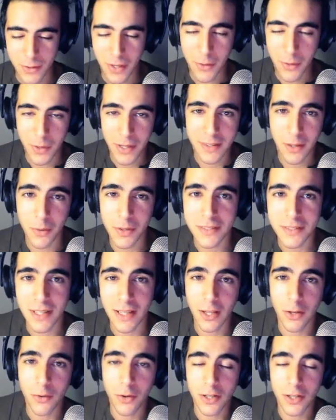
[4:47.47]
So anyway, that was
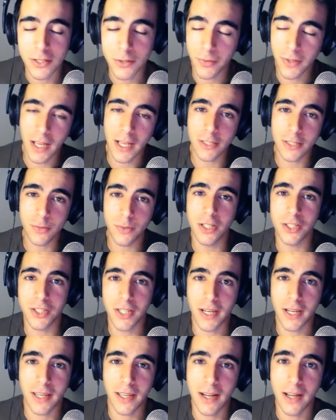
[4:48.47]
Eleanor. If you guys want to
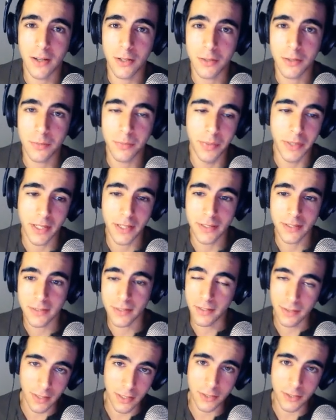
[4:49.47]
check it out, because
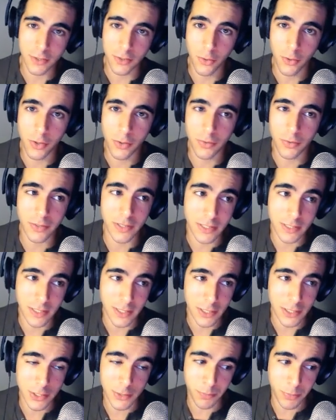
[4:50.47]
it does look, it,
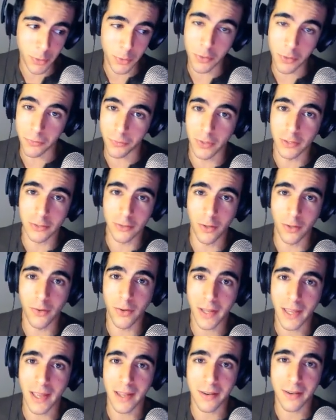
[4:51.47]
it's beautiful to
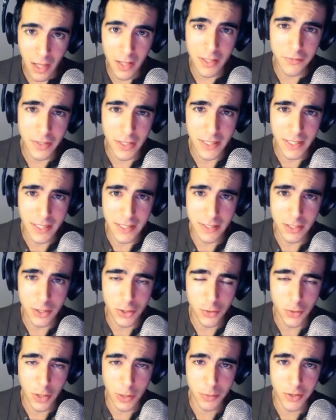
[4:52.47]
look at. I'll leave the link in the
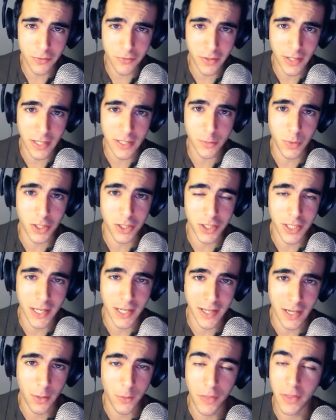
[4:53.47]
description if you guys want to
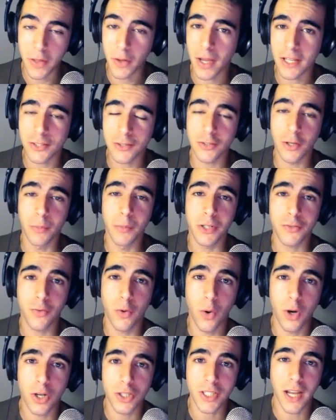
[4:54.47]
check it out. Thank you guys so much
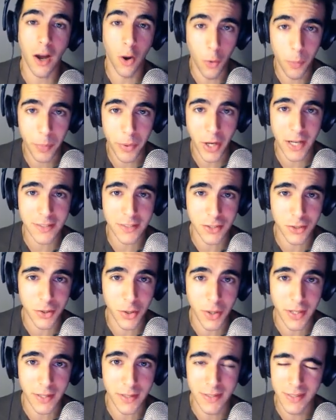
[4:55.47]
for watching. I hope you guys
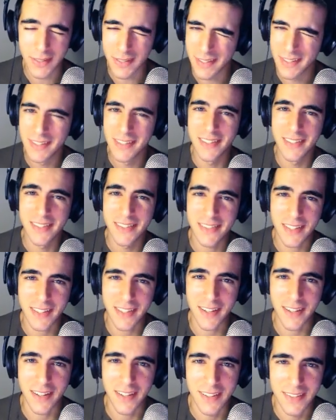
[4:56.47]
enjoyed it.
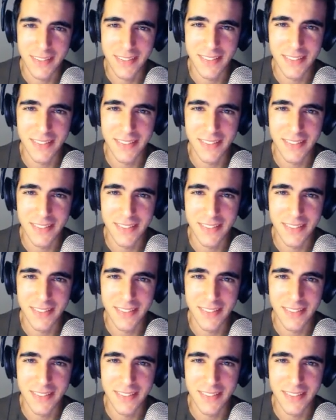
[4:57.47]
Take care.